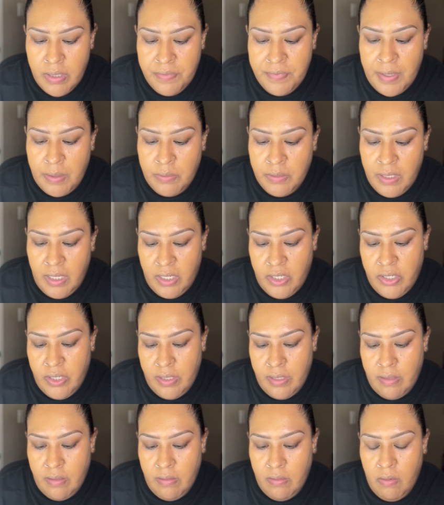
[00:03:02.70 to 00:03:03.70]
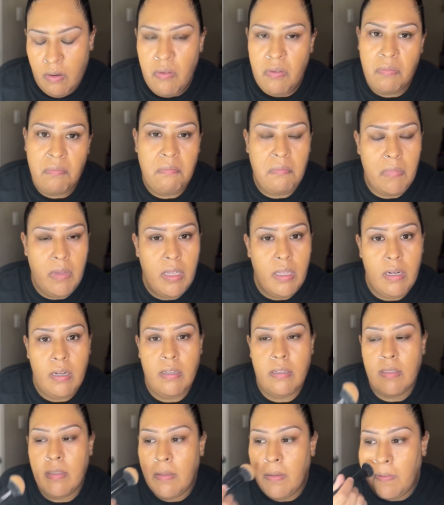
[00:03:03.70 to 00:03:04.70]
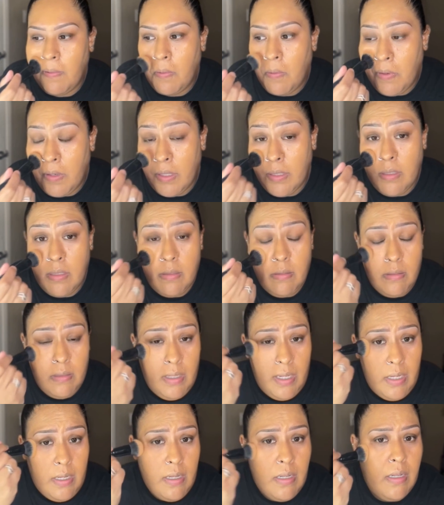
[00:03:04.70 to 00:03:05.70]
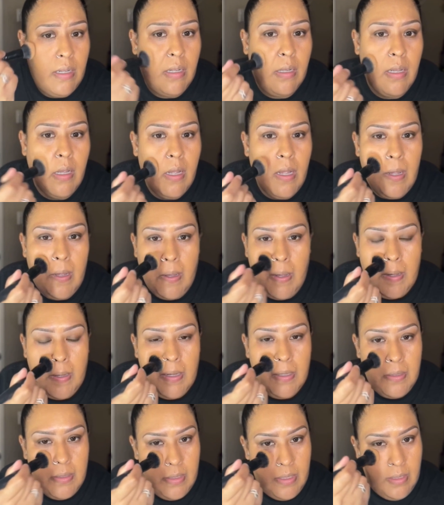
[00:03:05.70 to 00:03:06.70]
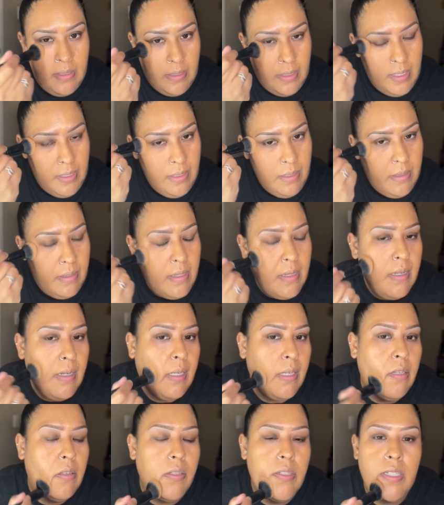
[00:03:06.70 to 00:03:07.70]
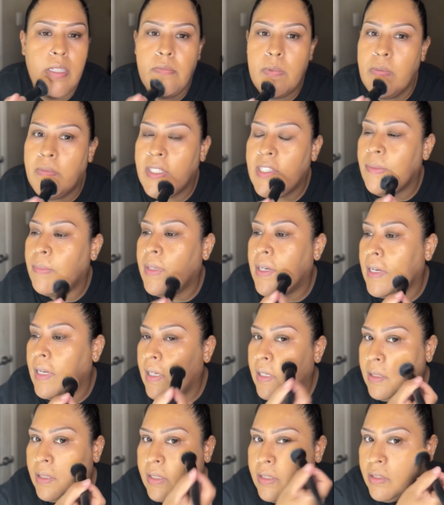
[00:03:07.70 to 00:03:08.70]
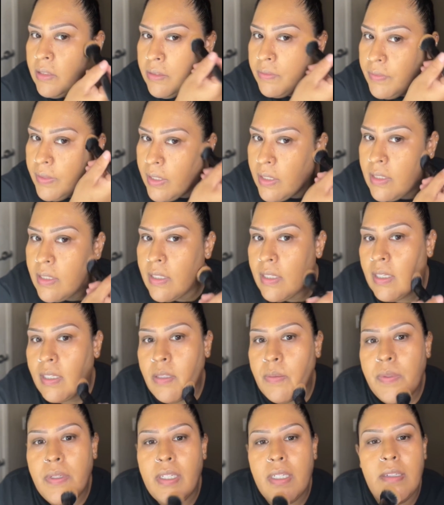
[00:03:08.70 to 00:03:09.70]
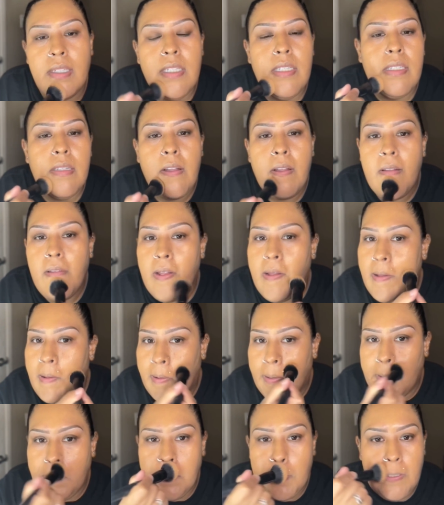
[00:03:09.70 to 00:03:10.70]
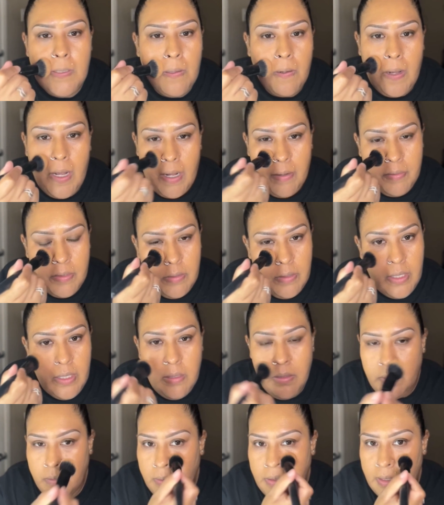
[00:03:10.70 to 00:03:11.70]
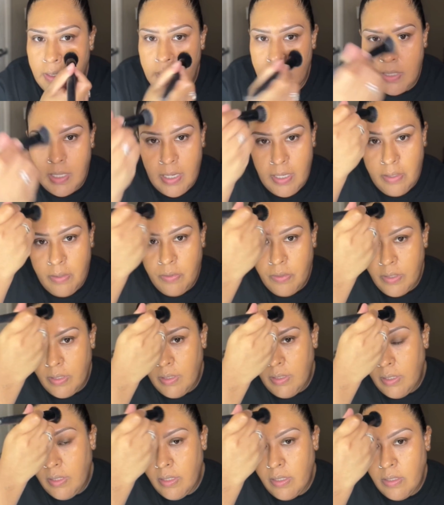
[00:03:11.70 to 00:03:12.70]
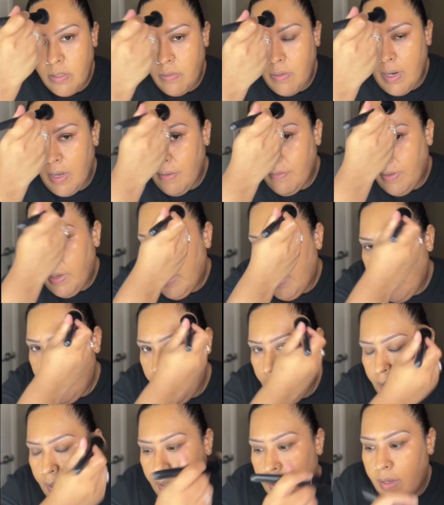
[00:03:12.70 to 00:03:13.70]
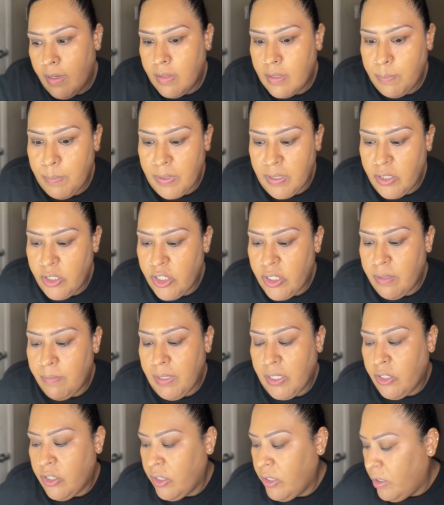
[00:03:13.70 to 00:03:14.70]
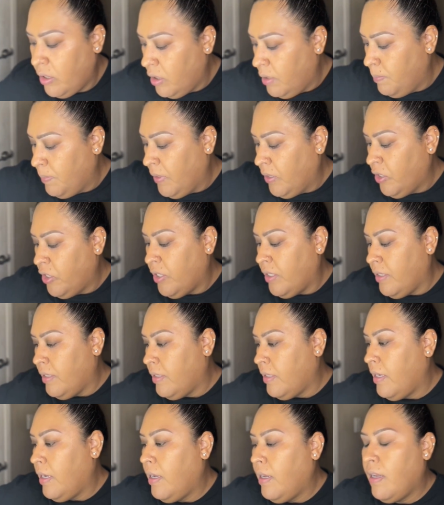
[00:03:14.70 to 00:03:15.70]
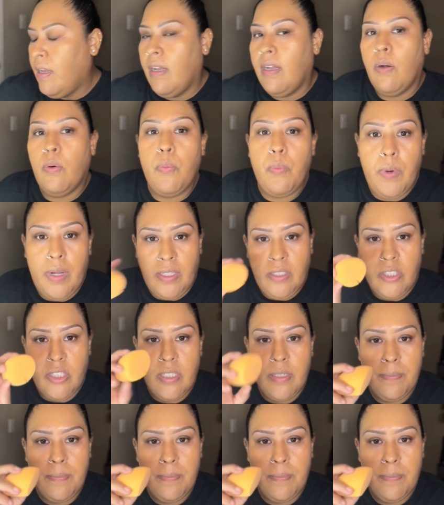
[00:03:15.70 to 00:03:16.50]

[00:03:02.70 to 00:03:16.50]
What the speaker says: foundation. Oh, it is. Or like a tint kind of thing, like you just want some color in your face. That's what it is. So after I do this, I usually just grab a sponge. Make sure your sponge is wet,